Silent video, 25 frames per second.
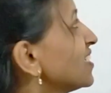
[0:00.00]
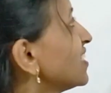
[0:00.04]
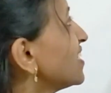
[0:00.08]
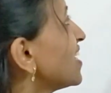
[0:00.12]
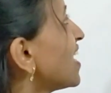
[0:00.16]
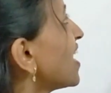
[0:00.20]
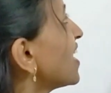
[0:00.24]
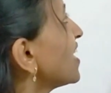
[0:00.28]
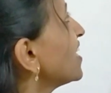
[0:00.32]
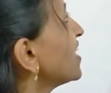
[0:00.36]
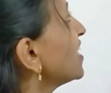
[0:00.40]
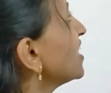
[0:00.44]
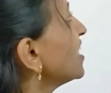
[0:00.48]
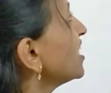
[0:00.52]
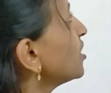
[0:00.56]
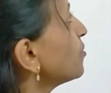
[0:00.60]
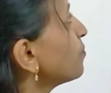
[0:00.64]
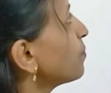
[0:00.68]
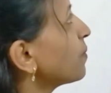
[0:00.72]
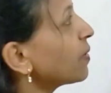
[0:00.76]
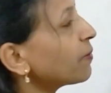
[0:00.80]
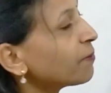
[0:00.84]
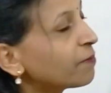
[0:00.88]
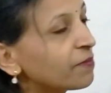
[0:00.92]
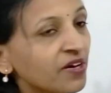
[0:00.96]
static
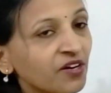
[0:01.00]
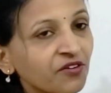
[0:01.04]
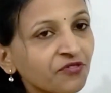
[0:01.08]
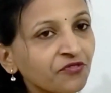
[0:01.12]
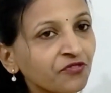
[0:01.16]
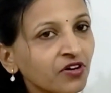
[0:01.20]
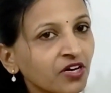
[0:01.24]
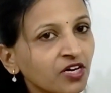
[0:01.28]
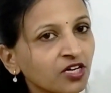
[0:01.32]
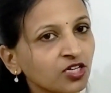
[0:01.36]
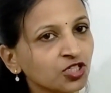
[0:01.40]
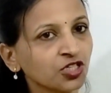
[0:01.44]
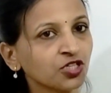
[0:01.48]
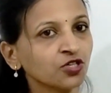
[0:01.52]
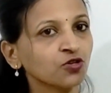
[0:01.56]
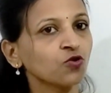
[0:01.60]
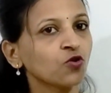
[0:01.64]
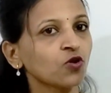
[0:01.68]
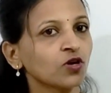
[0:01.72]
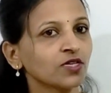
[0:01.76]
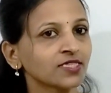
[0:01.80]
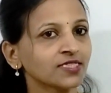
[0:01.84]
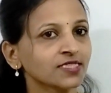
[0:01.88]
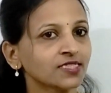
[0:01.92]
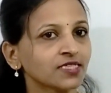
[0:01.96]
member function
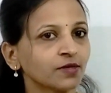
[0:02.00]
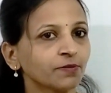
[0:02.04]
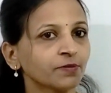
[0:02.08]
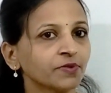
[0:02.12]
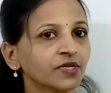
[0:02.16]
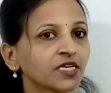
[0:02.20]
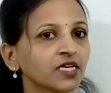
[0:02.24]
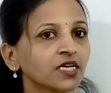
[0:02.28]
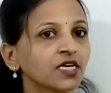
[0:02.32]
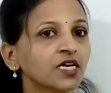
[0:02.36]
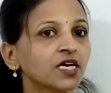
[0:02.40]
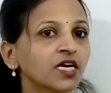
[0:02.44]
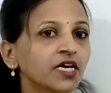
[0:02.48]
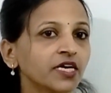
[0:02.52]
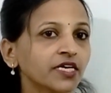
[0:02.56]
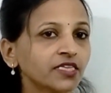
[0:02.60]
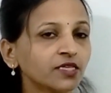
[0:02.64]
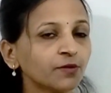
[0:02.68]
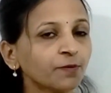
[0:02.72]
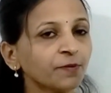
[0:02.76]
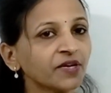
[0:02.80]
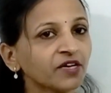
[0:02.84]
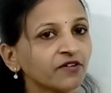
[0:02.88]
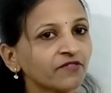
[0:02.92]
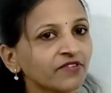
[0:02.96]
concept. In
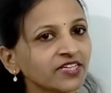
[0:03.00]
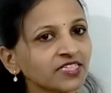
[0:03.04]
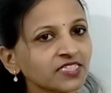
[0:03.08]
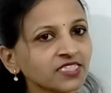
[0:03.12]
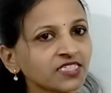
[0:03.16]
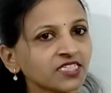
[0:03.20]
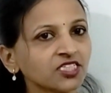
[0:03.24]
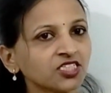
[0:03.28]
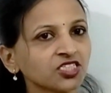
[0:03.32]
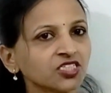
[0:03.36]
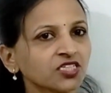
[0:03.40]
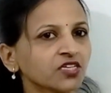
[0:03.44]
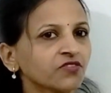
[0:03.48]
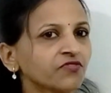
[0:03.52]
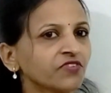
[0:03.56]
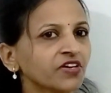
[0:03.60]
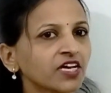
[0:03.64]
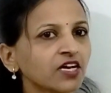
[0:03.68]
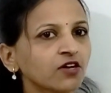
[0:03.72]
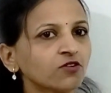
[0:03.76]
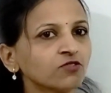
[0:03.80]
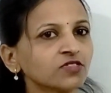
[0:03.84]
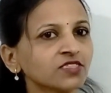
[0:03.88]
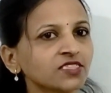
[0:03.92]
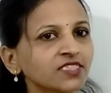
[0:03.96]
the previous session we
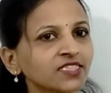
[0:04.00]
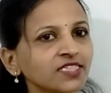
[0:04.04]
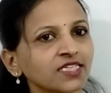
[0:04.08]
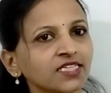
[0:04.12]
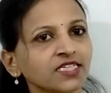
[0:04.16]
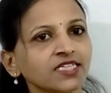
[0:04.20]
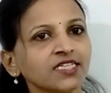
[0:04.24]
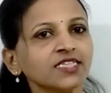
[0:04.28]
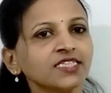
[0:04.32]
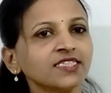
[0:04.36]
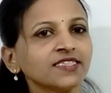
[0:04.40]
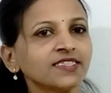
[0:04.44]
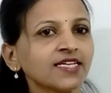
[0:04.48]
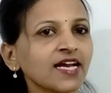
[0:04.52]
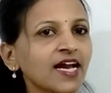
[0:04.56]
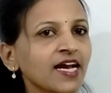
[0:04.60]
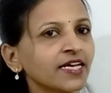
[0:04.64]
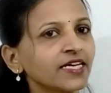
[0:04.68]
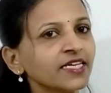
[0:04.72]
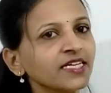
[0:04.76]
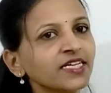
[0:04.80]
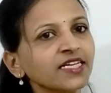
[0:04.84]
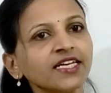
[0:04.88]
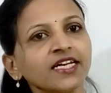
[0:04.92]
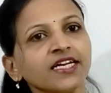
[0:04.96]
have seen
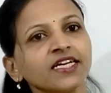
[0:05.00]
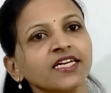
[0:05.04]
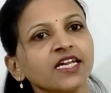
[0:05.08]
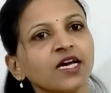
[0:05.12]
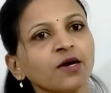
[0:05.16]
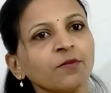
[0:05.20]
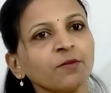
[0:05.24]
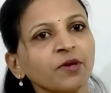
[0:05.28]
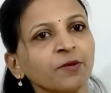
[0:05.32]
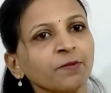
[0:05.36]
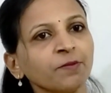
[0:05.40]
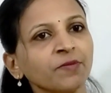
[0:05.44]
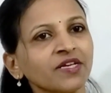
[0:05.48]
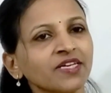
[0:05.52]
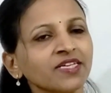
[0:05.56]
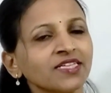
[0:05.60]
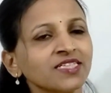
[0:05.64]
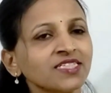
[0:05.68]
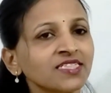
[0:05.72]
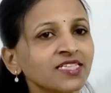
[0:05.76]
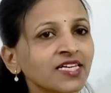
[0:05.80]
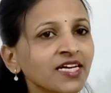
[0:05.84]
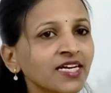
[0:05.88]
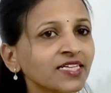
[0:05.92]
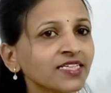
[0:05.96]
static data member.
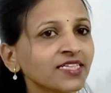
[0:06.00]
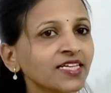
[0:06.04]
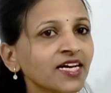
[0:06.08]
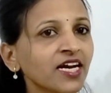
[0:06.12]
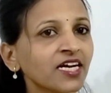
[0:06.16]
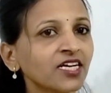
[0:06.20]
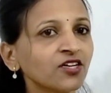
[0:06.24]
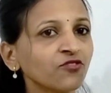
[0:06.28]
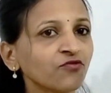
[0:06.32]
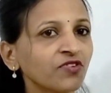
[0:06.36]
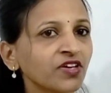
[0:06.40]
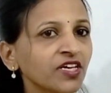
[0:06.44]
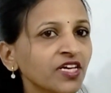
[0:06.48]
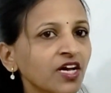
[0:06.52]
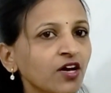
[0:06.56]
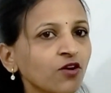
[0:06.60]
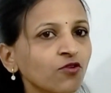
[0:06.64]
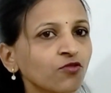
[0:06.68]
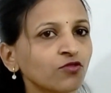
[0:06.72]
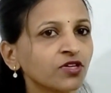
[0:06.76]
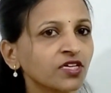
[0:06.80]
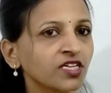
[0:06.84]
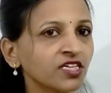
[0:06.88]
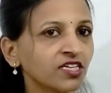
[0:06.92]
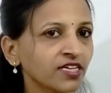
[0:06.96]
Inside that we
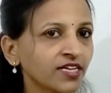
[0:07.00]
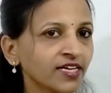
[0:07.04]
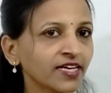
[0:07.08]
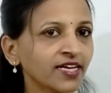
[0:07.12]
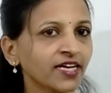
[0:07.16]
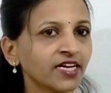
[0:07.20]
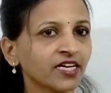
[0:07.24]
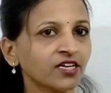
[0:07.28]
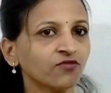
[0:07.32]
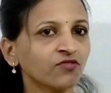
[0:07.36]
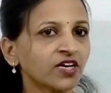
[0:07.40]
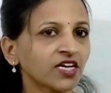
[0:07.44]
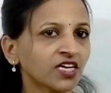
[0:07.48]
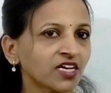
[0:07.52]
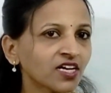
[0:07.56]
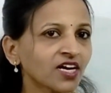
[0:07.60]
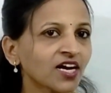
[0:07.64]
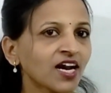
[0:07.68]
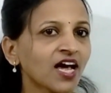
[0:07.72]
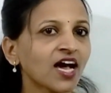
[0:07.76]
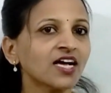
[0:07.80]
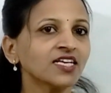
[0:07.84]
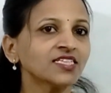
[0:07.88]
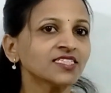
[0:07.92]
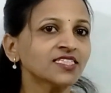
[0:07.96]
have declared one
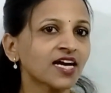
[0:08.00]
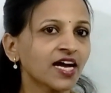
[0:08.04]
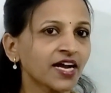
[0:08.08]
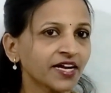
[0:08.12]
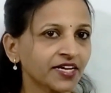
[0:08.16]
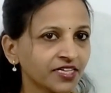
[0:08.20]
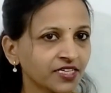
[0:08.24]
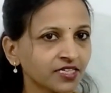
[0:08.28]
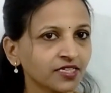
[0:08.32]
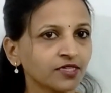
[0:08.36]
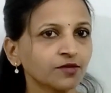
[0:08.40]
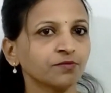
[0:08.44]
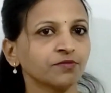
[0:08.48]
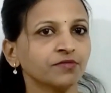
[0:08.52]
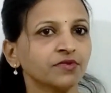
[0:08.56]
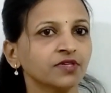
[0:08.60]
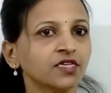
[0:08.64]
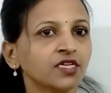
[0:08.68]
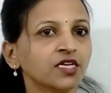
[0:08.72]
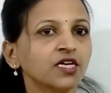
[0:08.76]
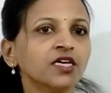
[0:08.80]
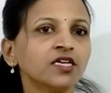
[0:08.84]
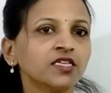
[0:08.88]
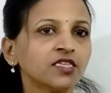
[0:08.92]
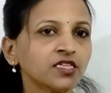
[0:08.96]
class item.
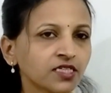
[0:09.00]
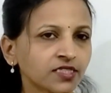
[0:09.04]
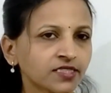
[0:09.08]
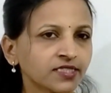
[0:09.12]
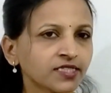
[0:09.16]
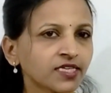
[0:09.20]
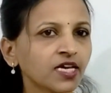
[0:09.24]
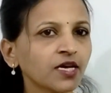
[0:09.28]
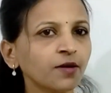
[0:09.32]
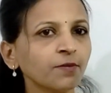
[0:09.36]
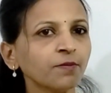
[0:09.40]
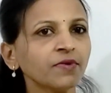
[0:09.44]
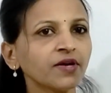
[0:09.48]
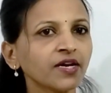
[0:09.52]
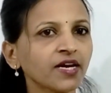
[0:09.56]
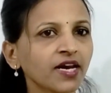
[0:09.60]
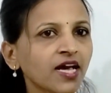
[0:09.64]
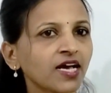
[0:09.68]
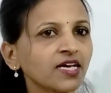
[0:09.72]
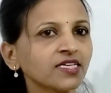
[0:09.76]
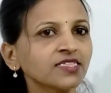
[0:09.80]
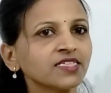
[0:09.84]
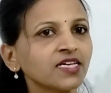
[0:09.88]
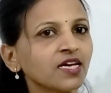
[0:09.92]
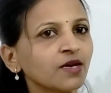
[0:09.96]
The same
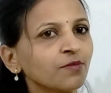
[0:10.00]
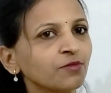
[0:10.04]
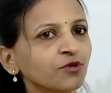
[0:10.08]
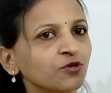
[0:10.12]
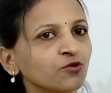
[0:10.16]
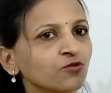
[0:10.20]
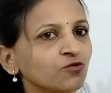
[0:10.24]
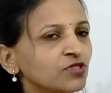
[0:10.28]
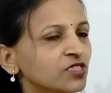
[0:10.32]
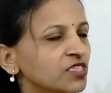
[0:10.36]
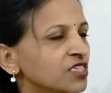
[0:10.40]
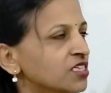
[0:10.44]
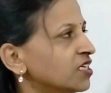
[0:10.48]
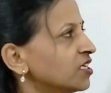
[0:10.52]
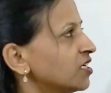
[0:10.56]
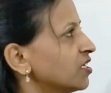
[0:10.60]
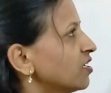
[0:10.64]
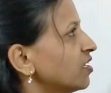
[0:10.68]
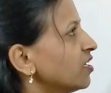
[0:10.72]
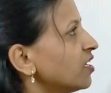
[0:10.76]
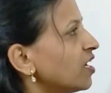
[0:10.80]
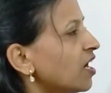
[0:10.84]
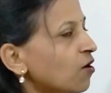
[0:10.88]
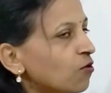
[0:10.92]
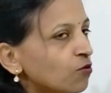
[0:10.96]
class I am using
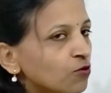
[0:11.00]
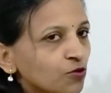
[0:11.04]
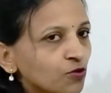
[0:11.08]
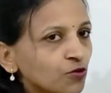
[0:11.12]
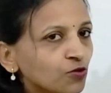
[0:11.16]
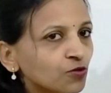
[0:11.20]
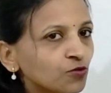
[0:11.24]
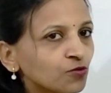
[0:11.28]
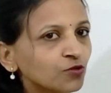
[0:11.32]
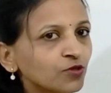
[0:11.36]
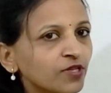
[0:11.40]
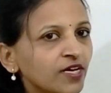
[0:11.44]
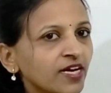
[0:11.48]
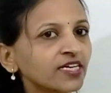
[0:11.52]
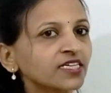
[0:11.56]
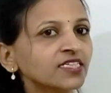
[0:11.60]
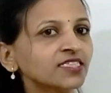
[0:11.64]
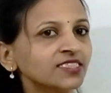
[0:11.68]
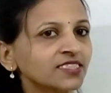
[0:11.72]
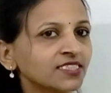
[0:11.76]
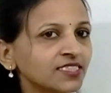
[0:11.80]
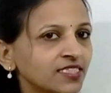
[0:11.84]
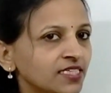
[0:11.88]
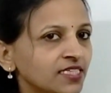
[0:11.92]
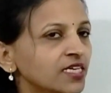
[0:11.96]
here. How to do
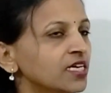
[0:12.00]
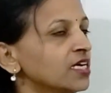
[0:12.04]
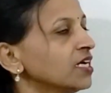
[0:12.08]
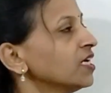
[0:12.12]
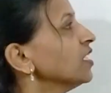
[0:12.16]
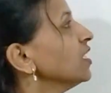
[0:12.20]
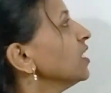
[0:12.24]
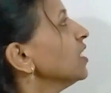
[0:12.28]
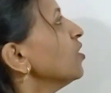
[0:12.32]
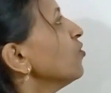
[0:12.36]
that? See,